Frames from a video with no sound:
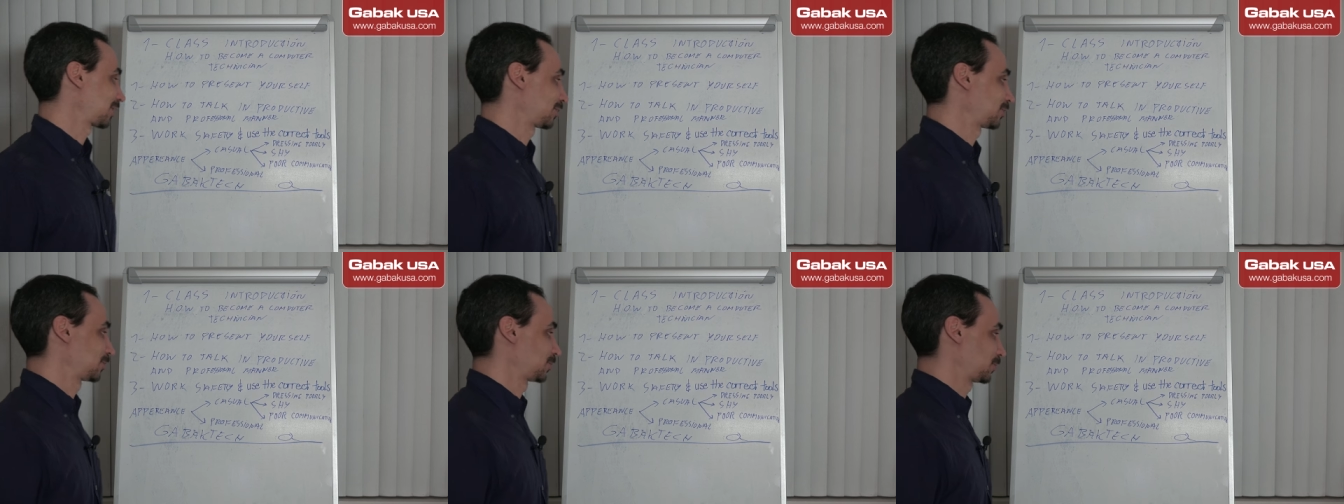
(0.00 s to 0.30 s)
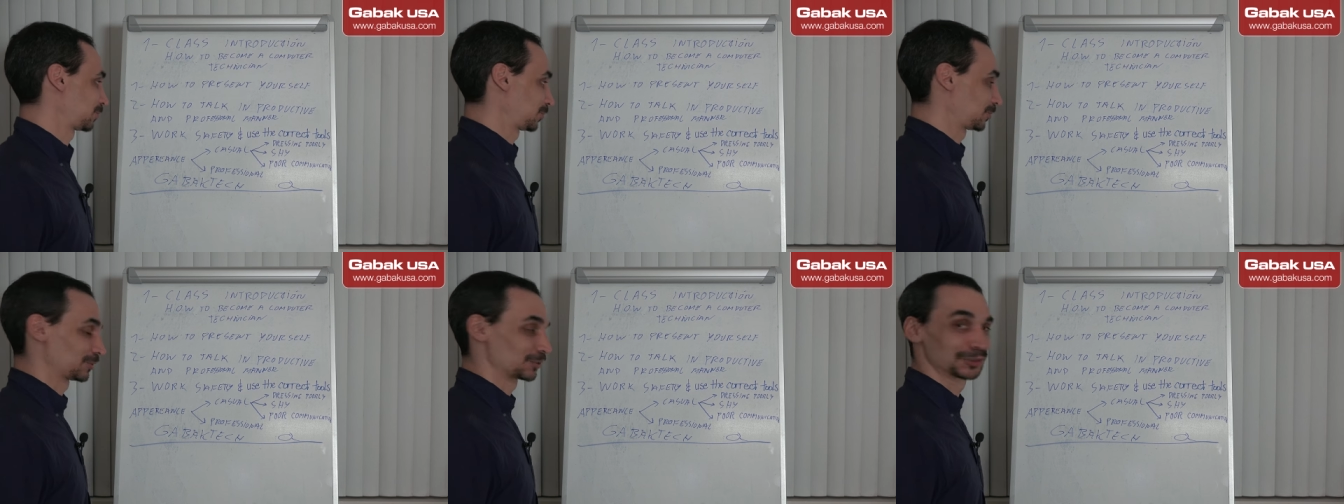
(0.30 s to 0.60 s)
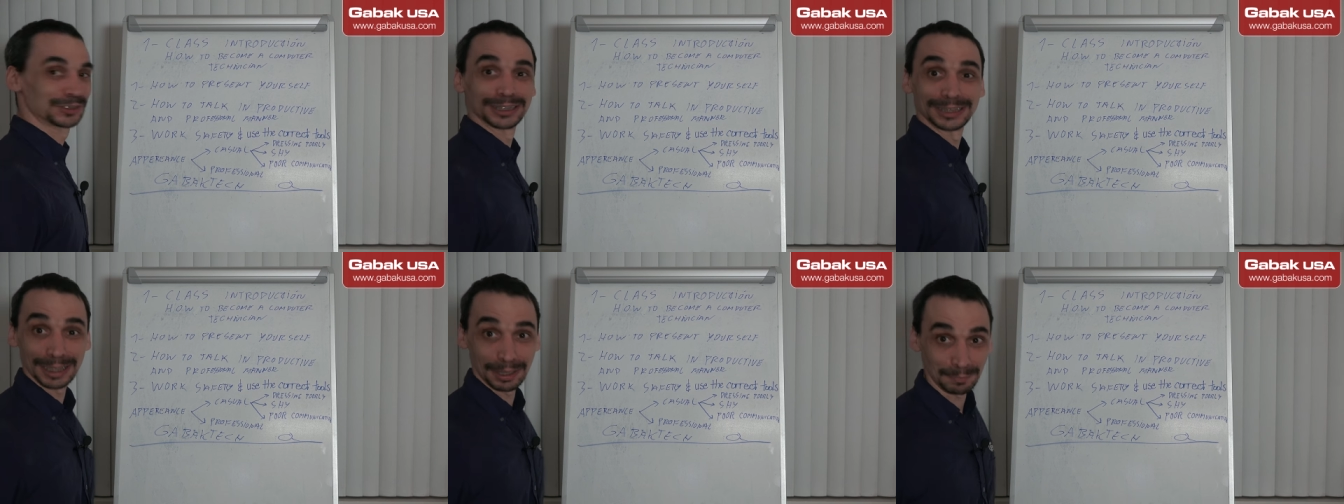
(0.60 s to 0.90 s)
can do
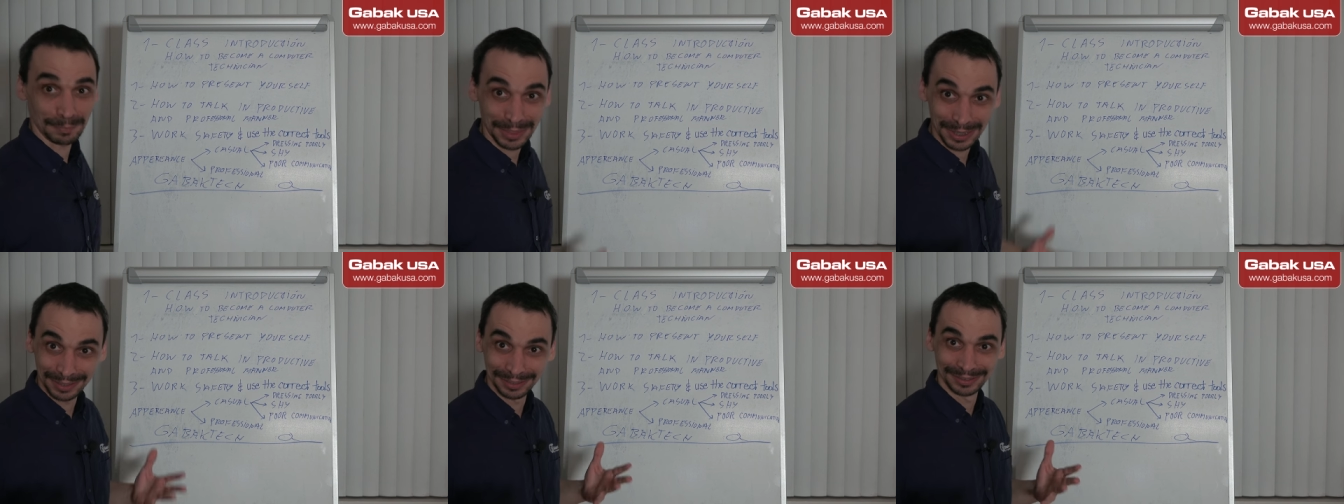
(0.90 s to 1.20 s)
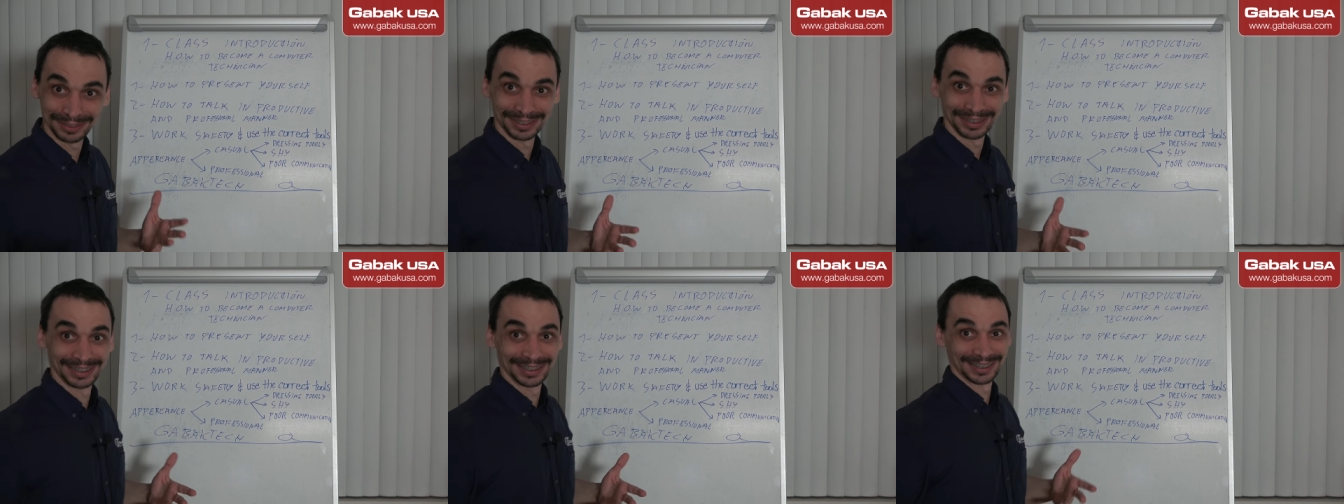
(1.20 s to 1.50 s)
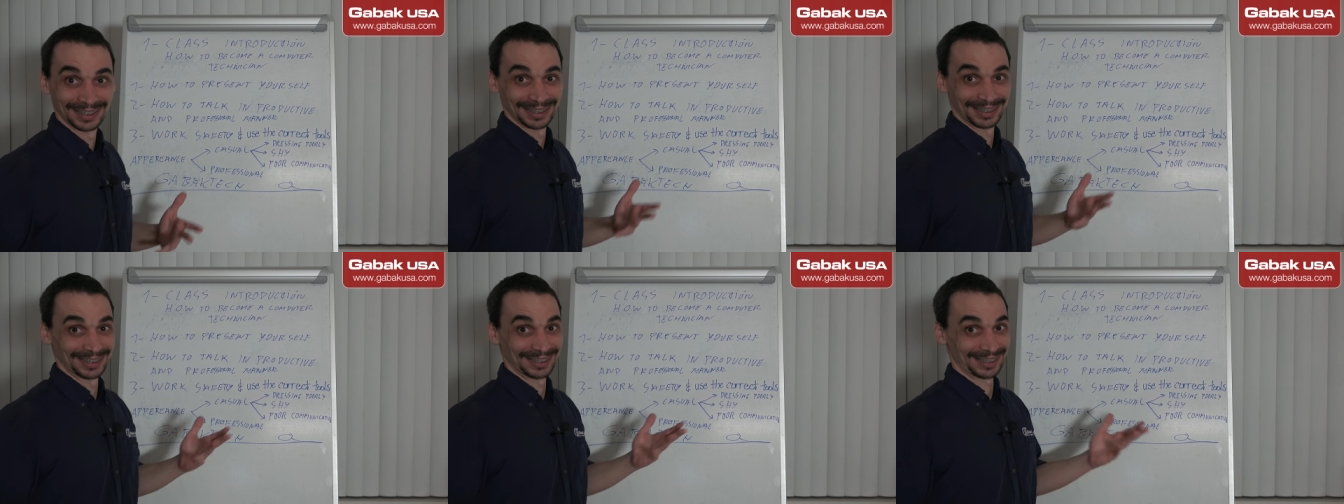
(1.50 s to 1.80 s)
something
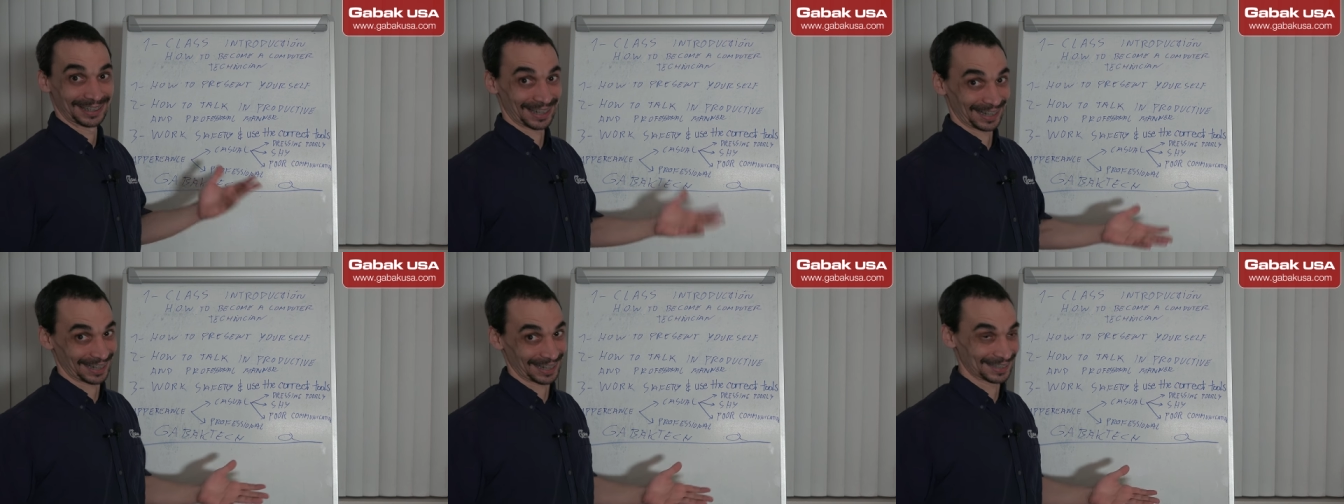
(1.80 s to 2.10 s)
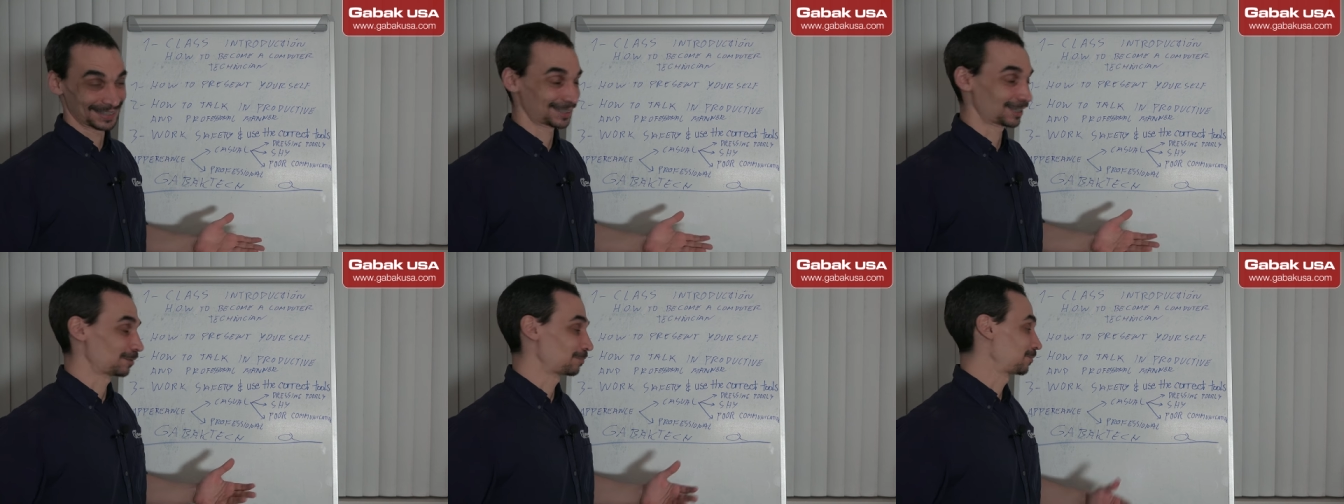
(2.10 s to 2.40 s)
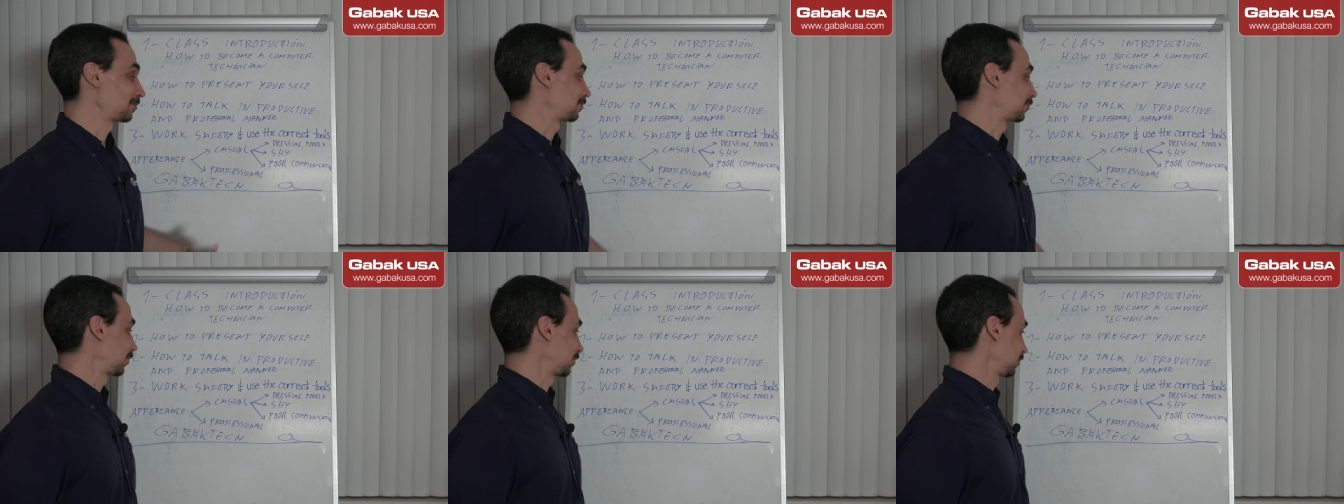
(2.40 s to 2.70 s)
like I said
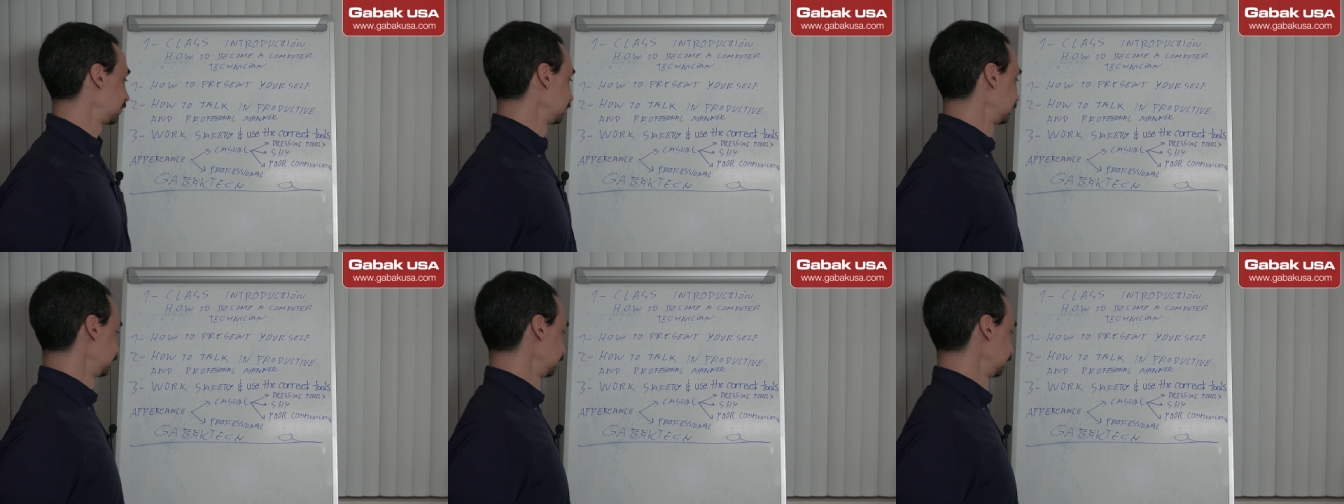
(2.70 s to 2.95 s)
before.